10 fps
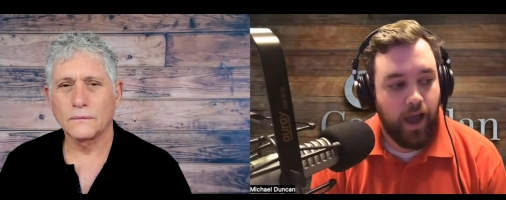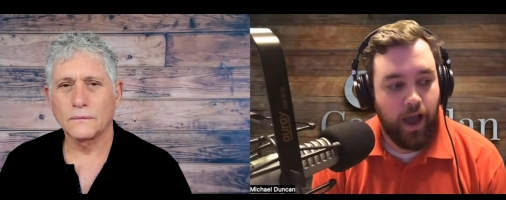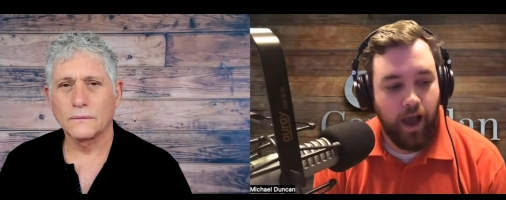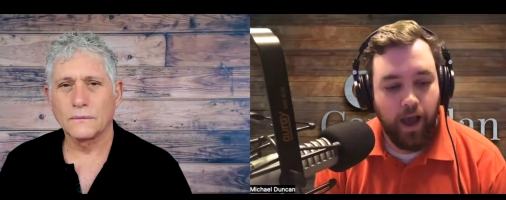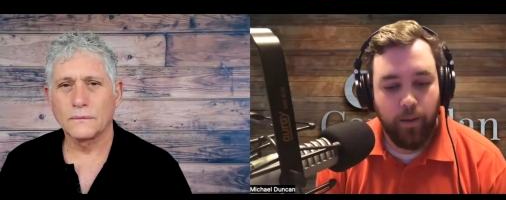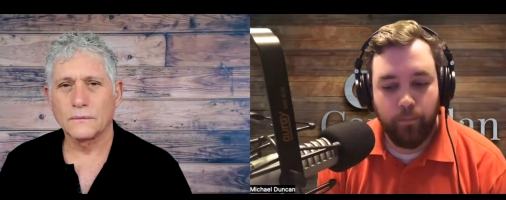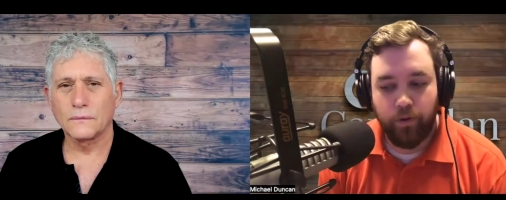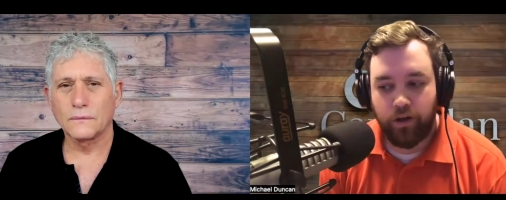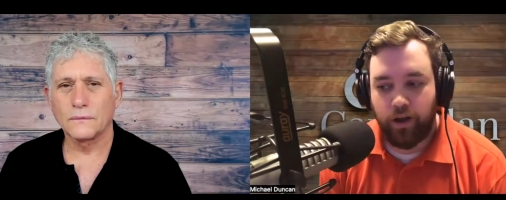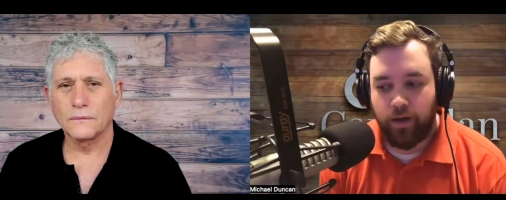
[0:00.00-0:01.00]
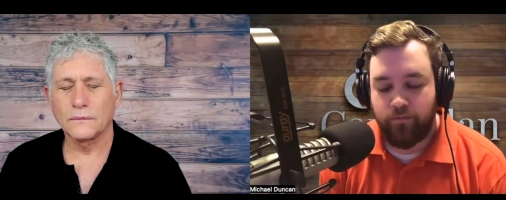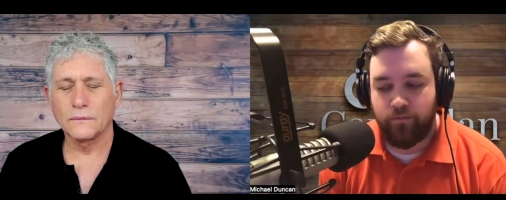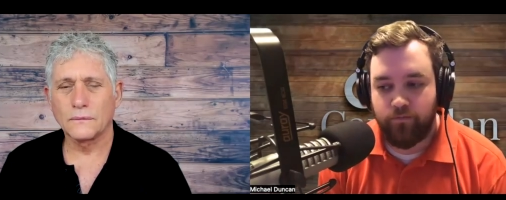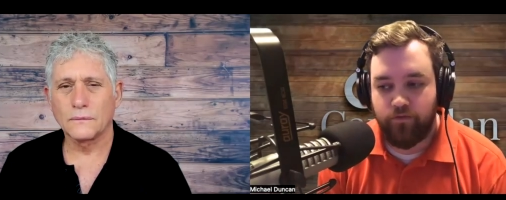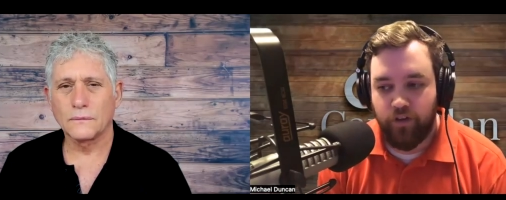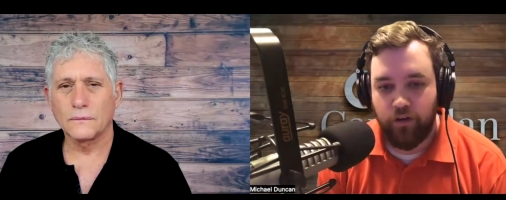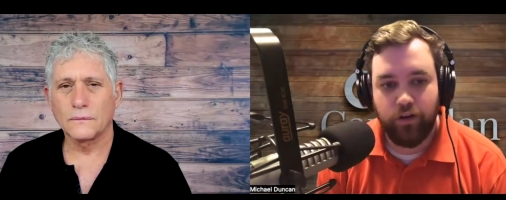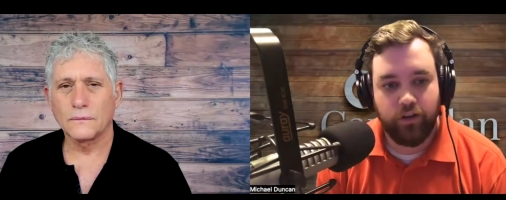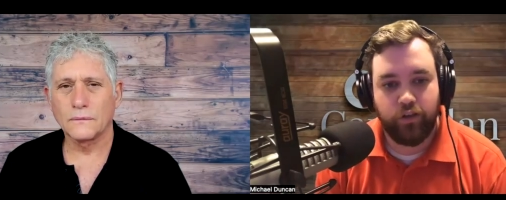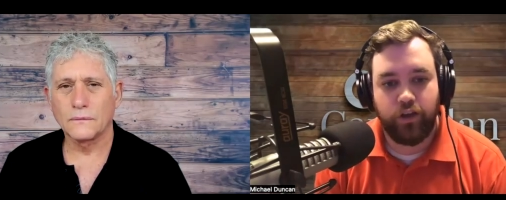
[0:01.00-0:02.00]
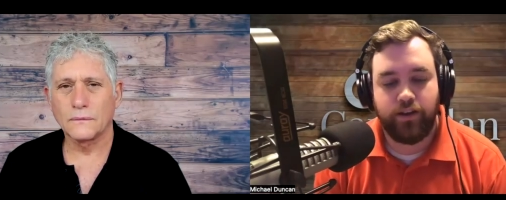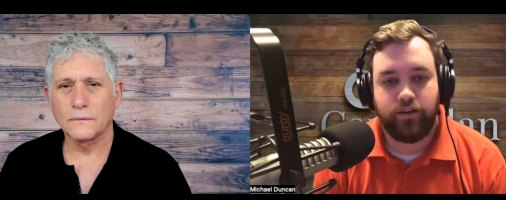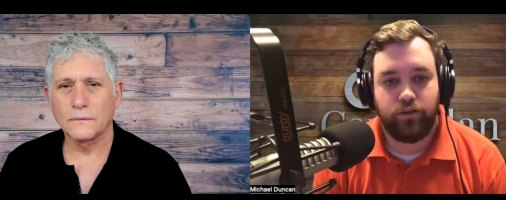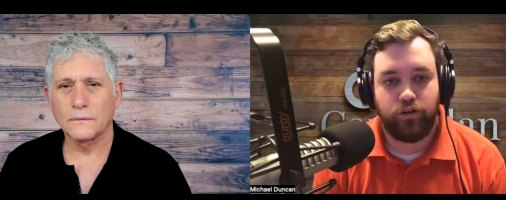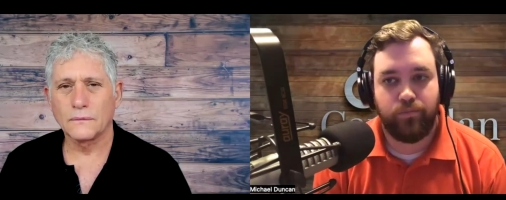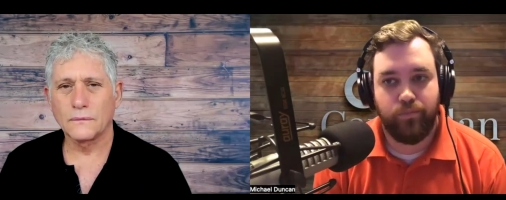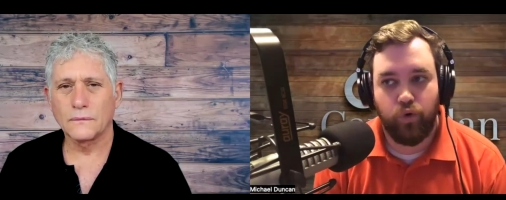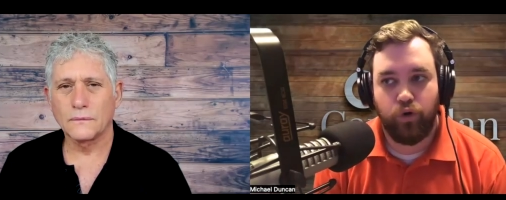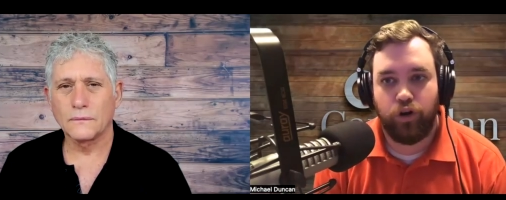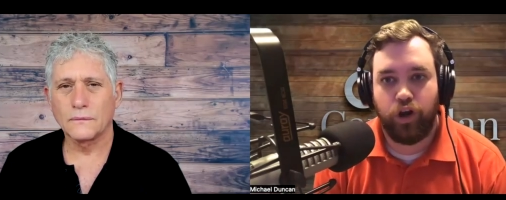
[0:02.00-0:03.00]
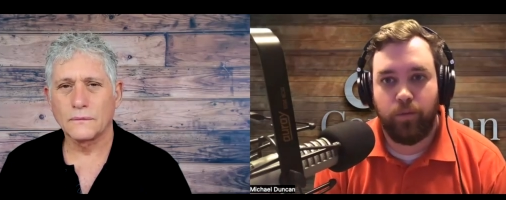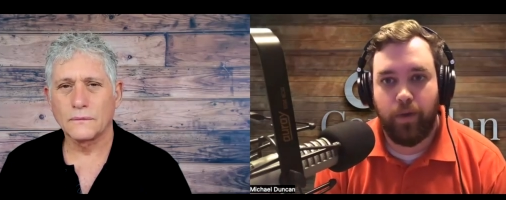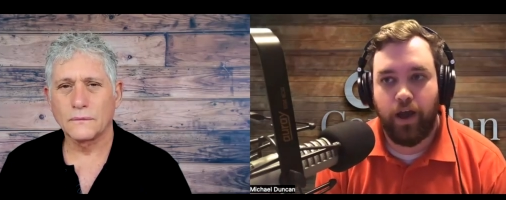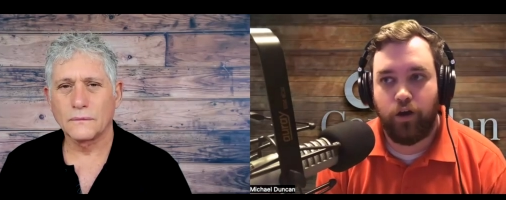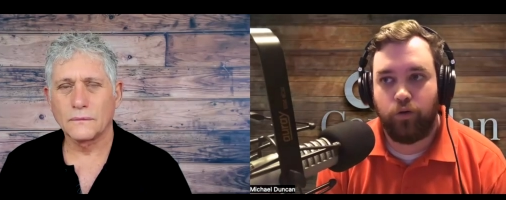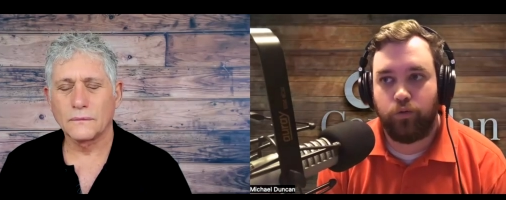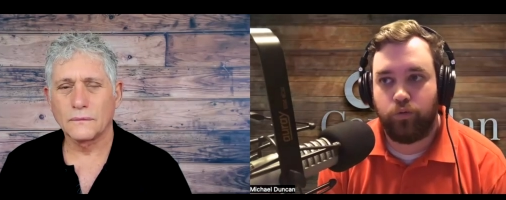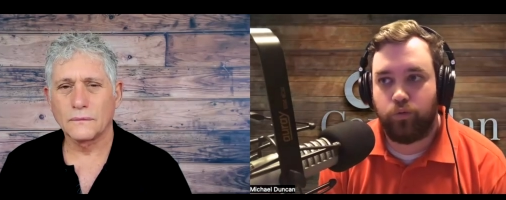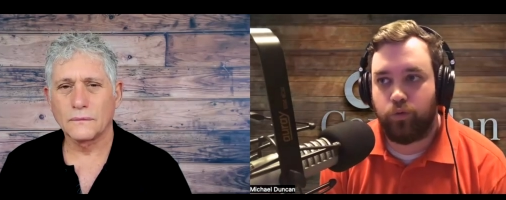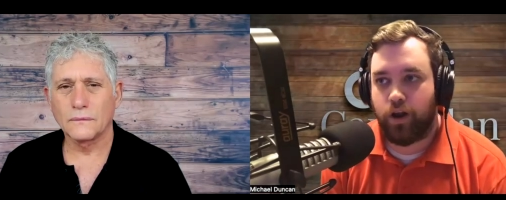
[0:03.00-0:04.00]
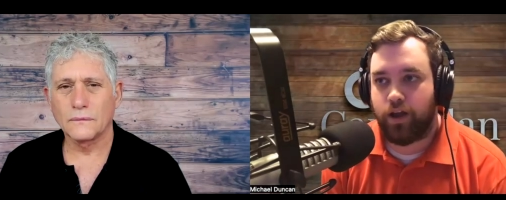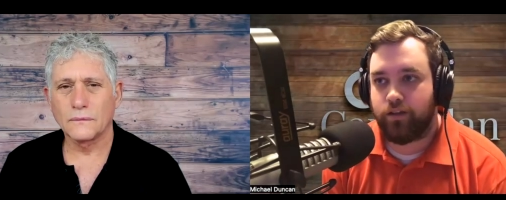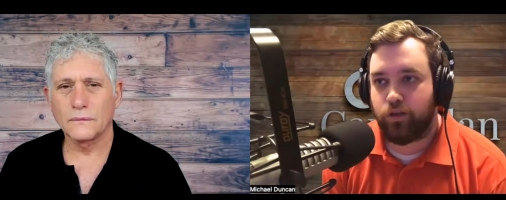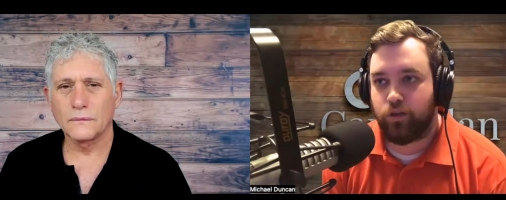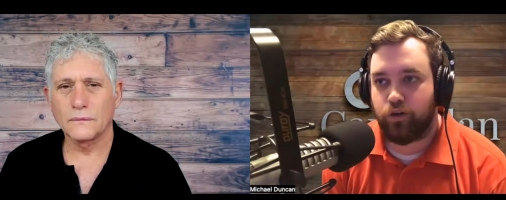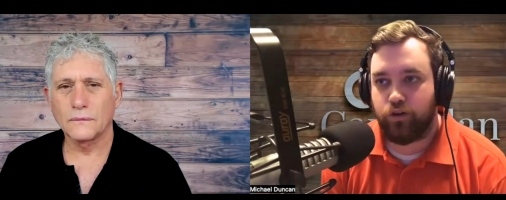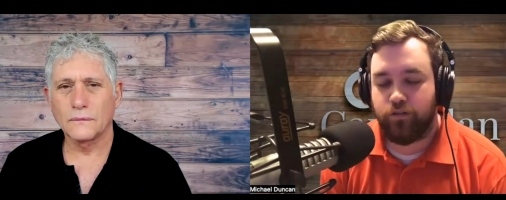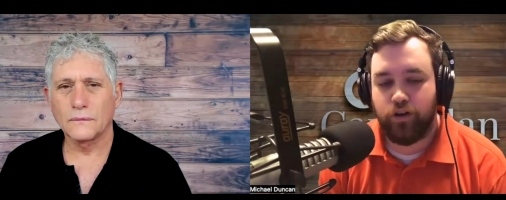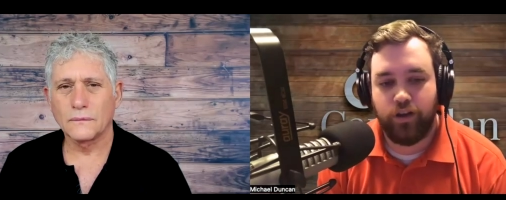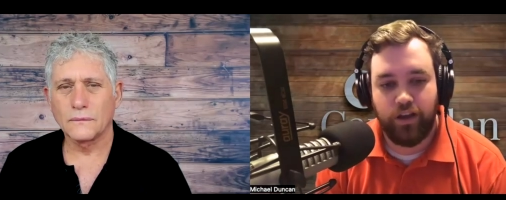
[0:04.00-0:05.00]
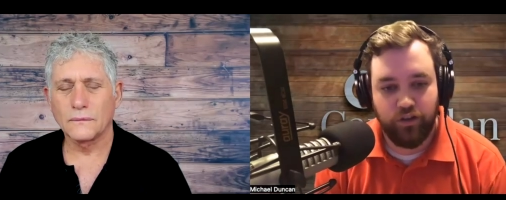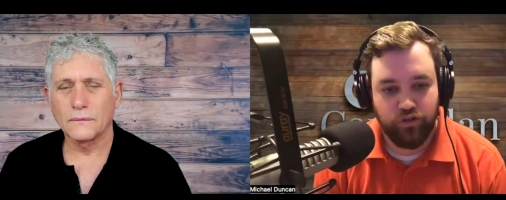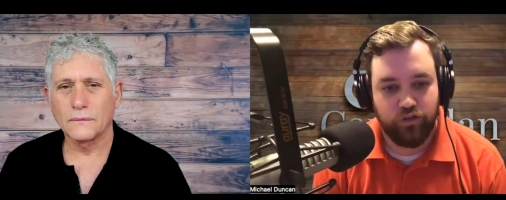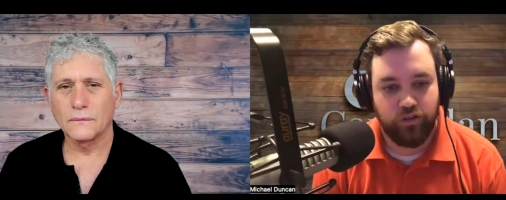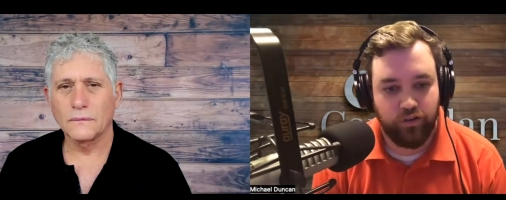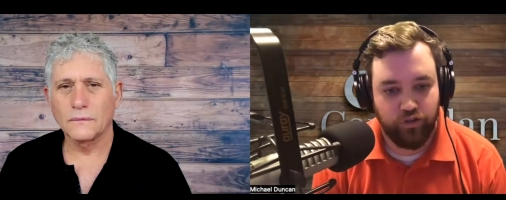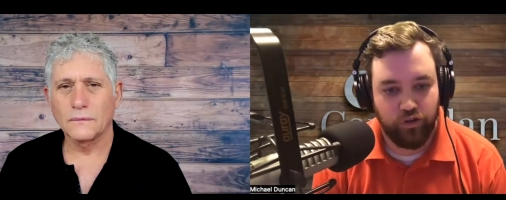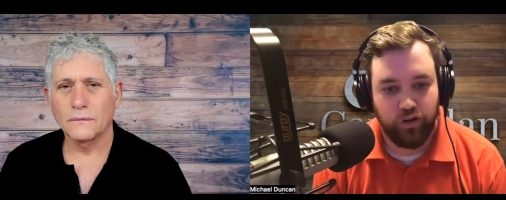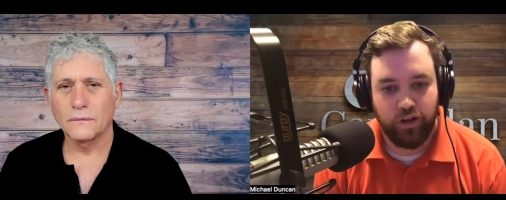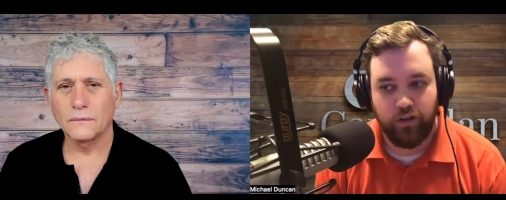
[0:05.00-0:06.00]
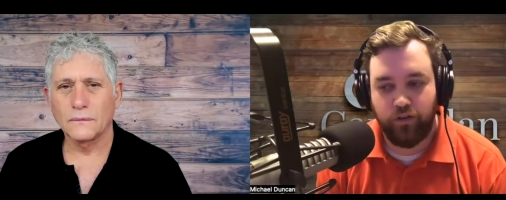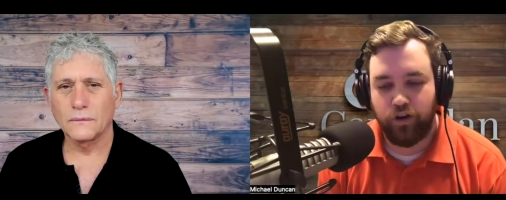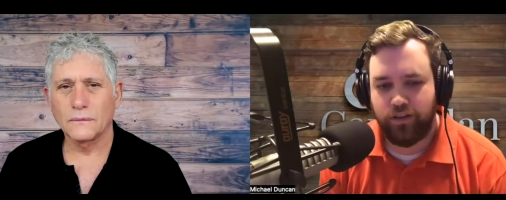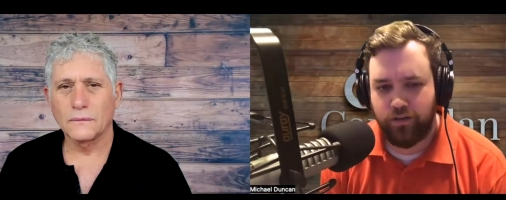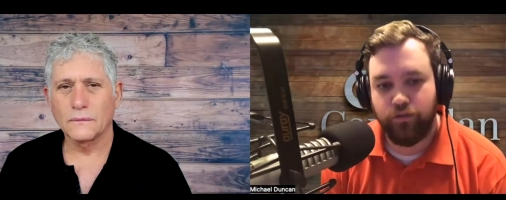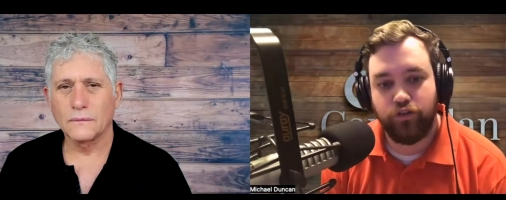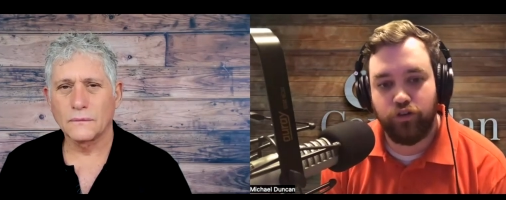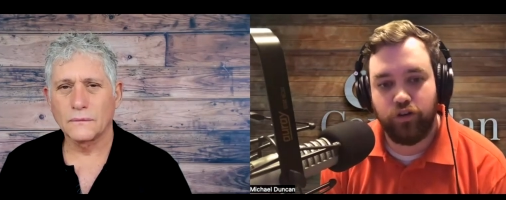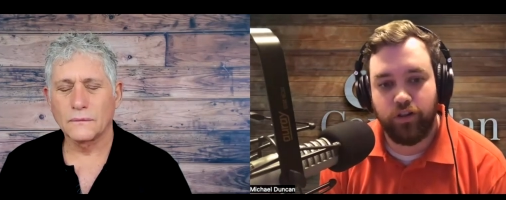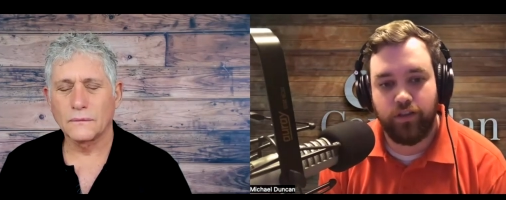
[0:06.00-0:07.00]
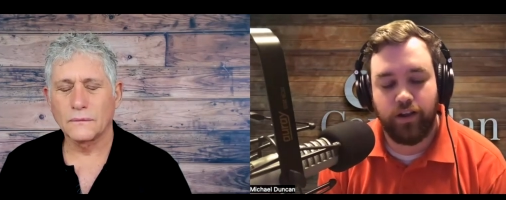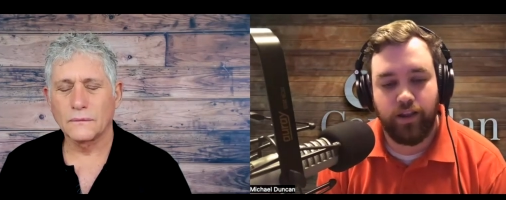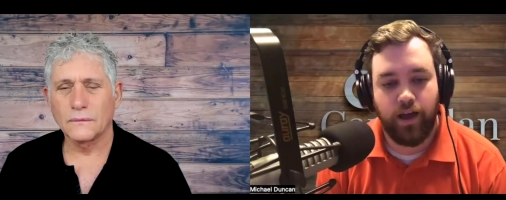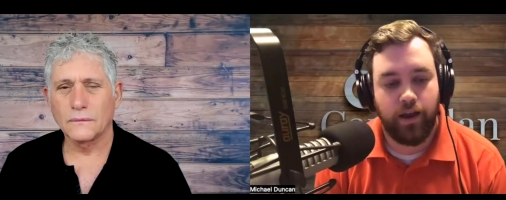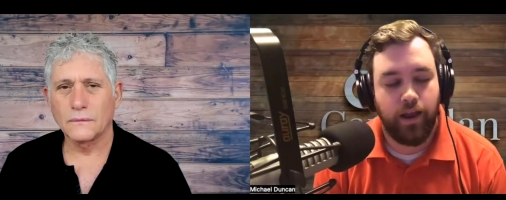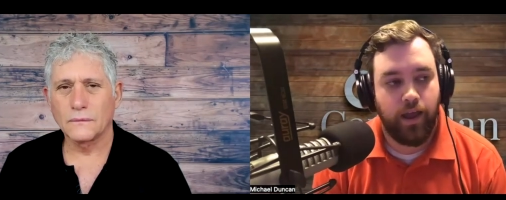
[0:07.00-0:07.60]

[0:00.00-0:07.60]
Speaker 1: uh, but I'm very excited to learn more about what I consider a very interesting journey, a very different journey than a lot,